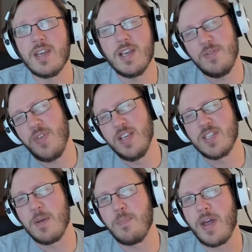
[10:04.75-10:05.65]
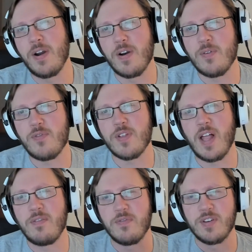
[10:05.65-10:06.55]
Things get better for the
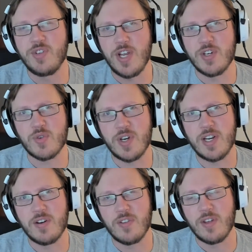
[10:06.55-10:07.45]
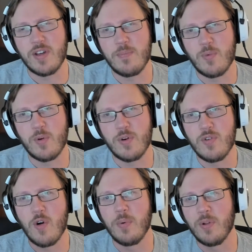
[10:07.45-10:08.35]
life of the gentry or the more
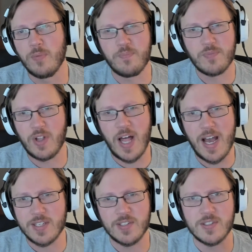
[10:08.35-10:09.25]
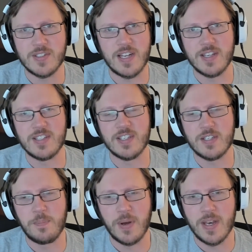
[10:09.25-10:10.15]
noble classes that
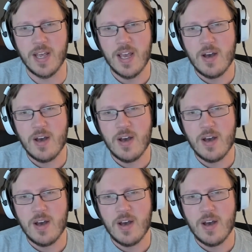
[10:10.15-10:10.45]
exist, but